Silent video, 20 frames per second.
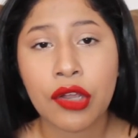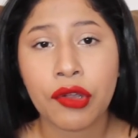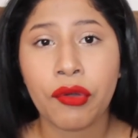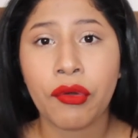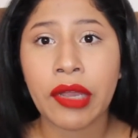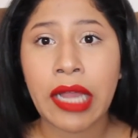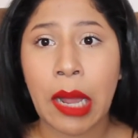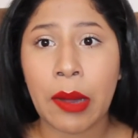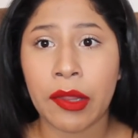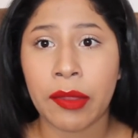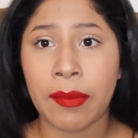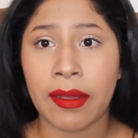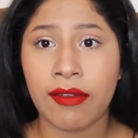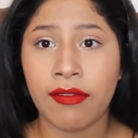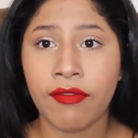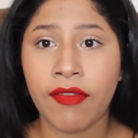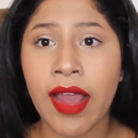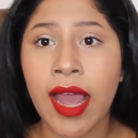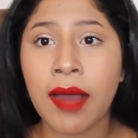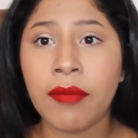going out with my
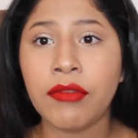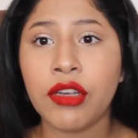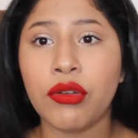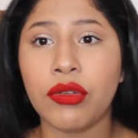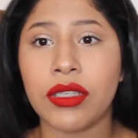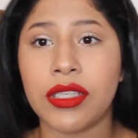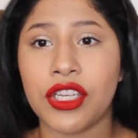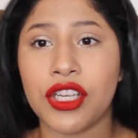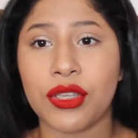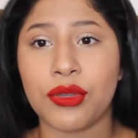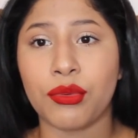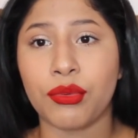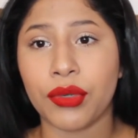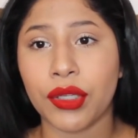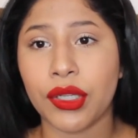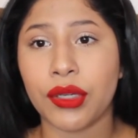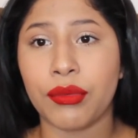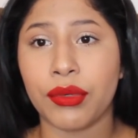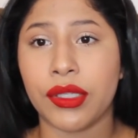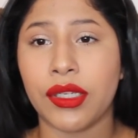family was just
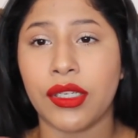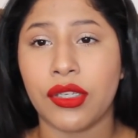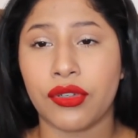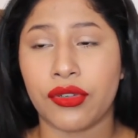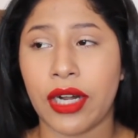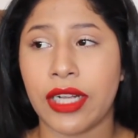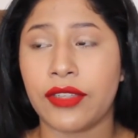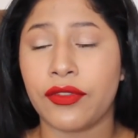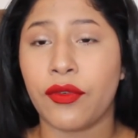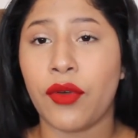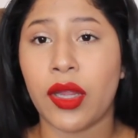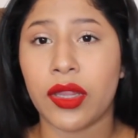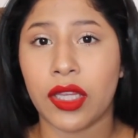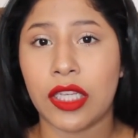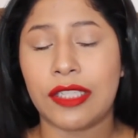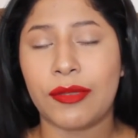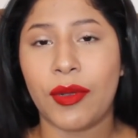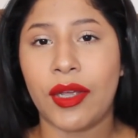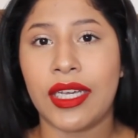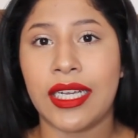really really stressful at
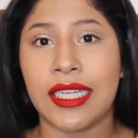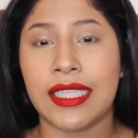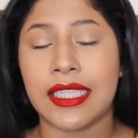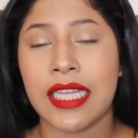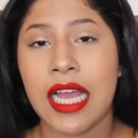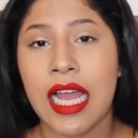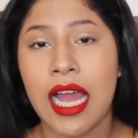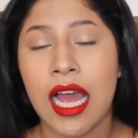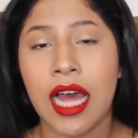this point because